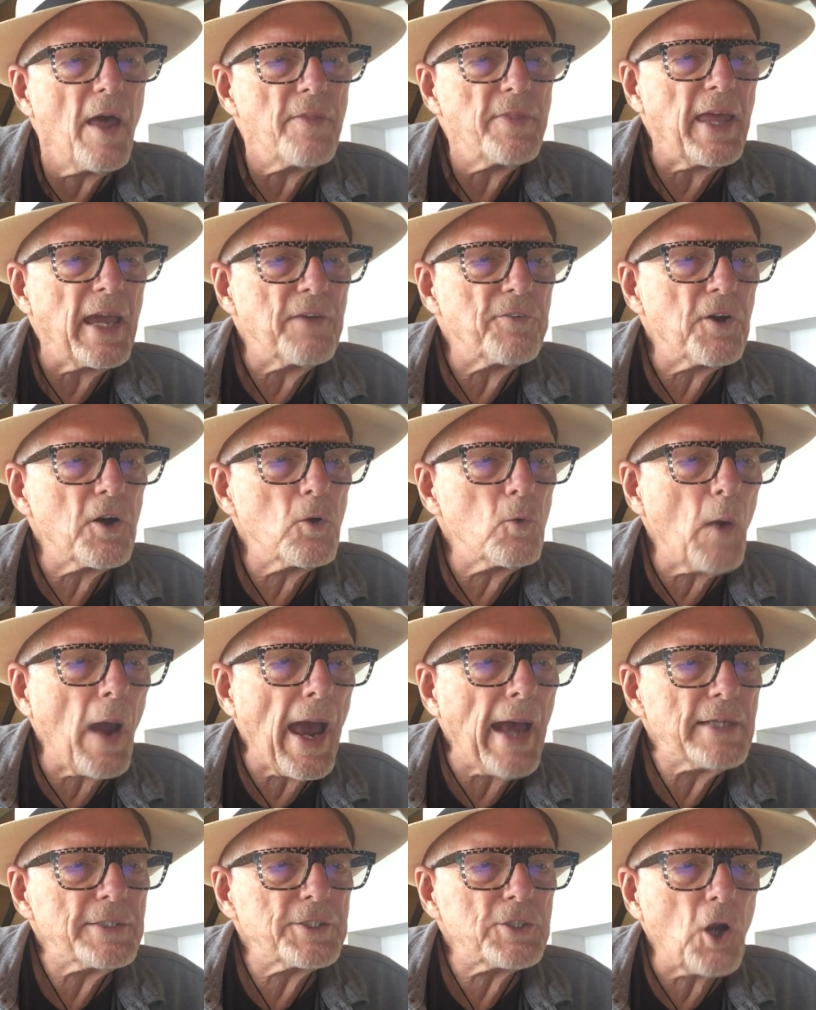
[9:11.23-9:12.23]
They've
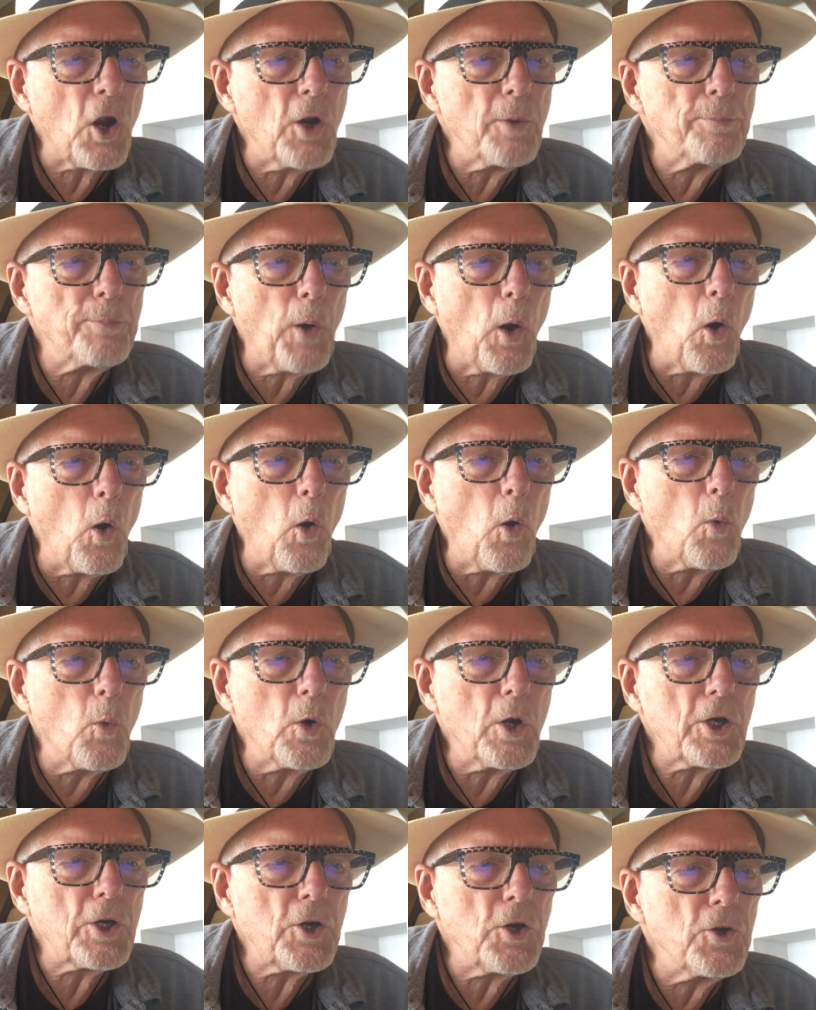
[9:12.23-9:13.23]
harassed our poll
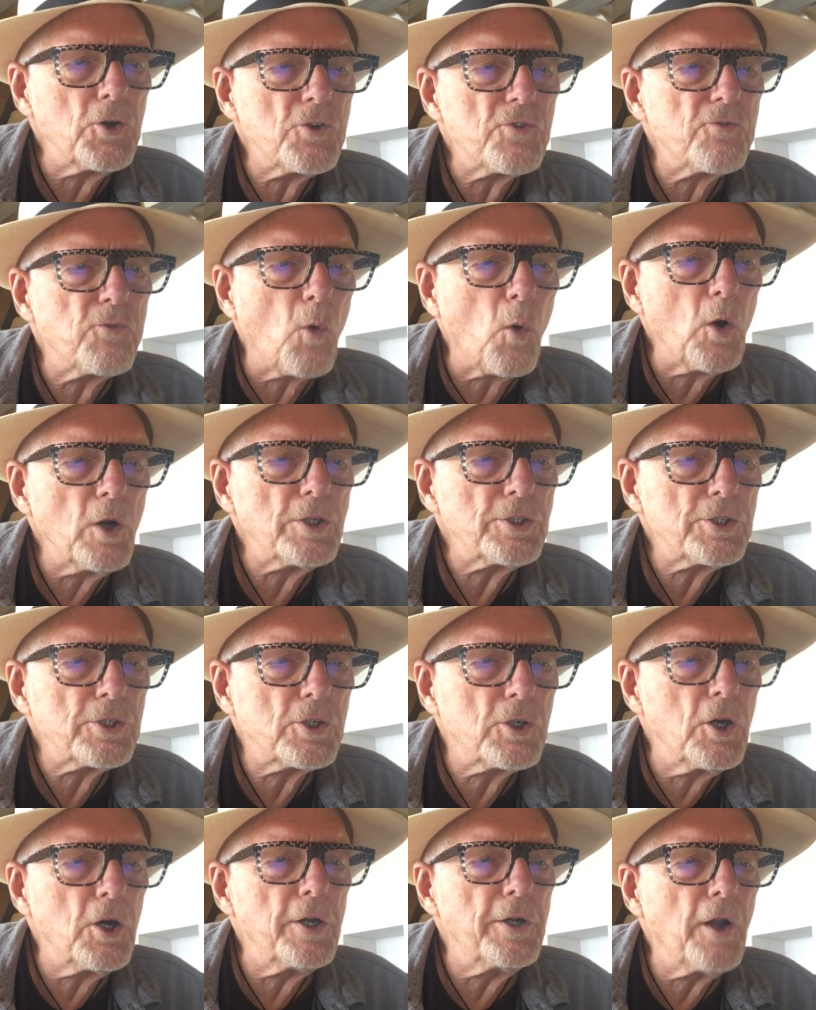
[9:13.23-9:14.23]
workers,
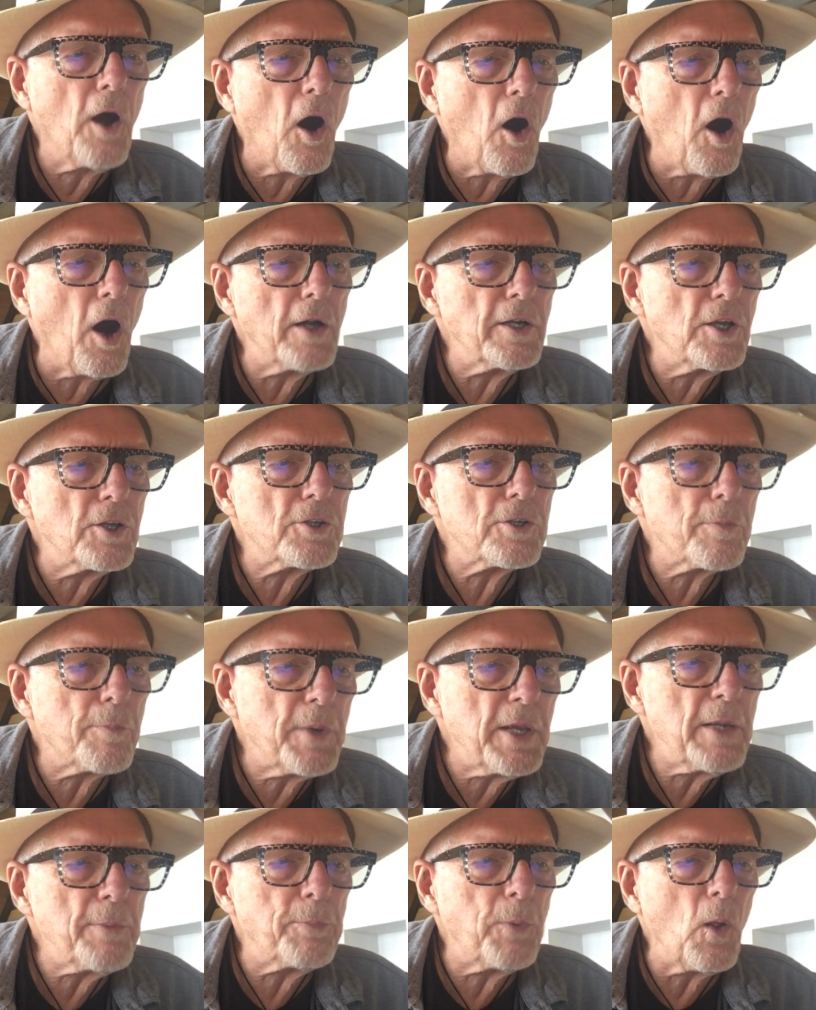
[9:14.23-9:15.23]
forced good, honest
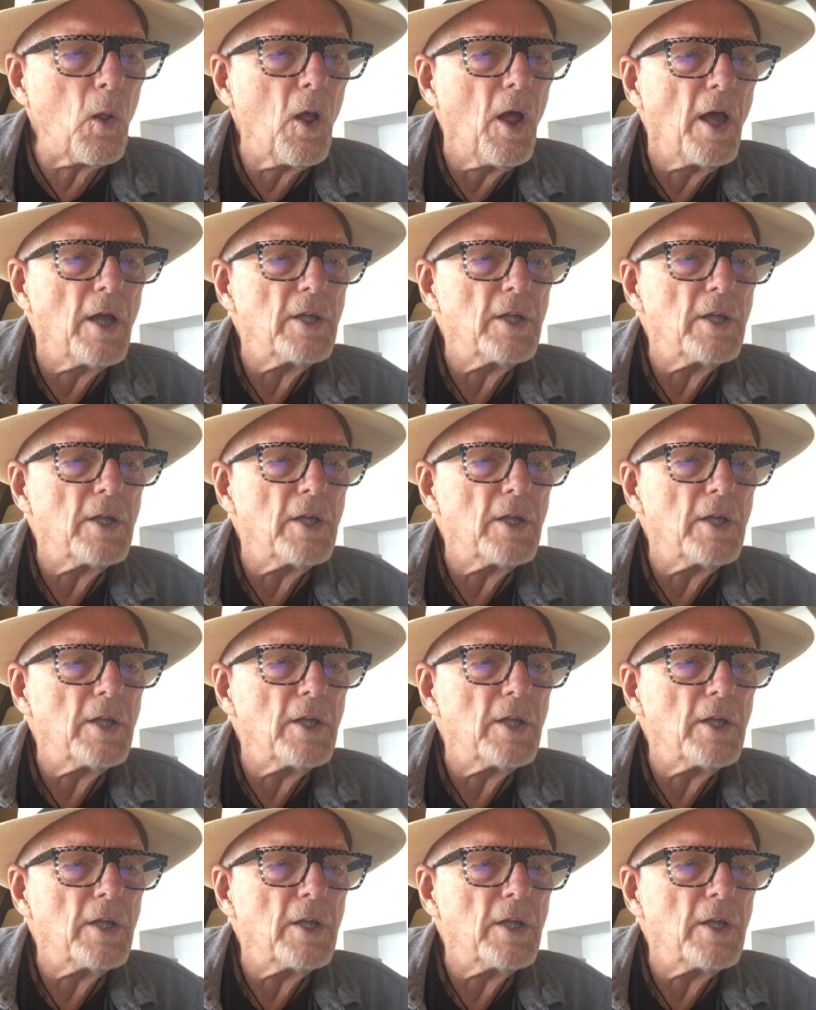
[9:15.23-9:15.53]
people